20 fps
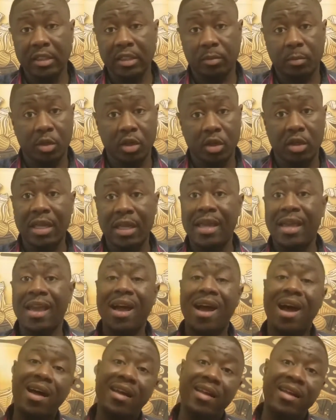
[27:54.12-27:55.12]
in this
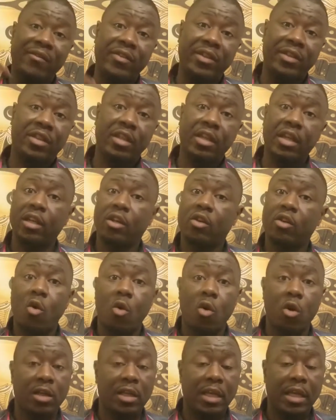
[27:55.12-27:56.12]
book and how
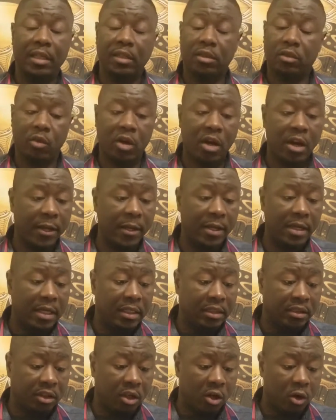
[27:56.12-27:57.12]
everything correlates,
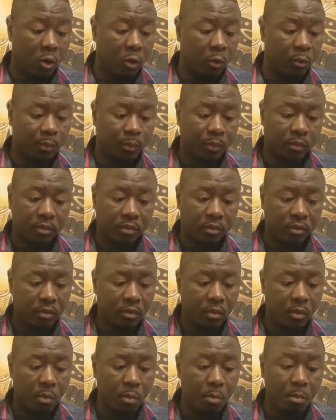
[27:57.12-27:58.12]
right? So,
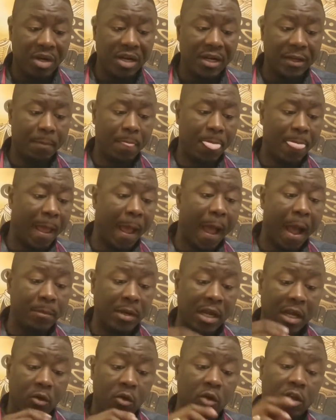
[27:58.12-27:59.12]
but
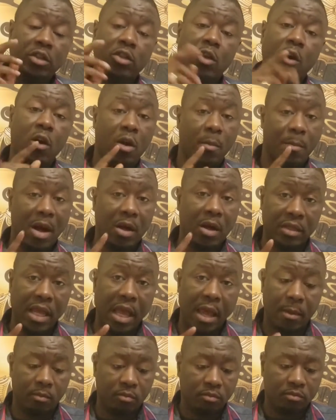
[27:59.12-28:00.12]
I'm not going to talk
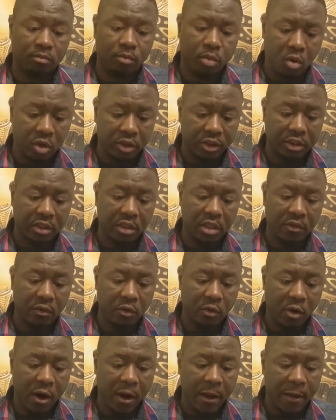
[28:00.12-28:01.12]
about that
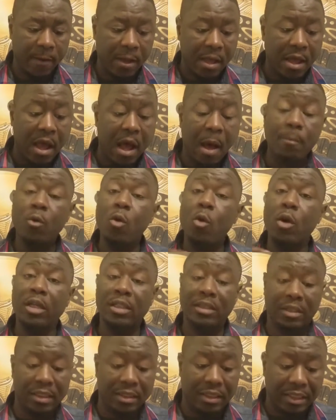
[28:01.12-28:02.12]
portion of it, right?
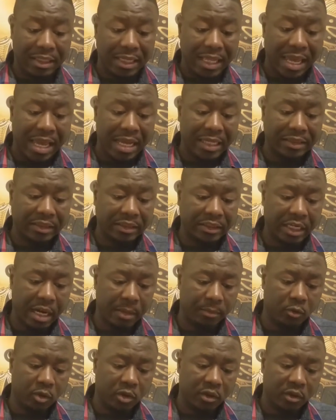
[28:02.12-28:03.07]
I'm going into the last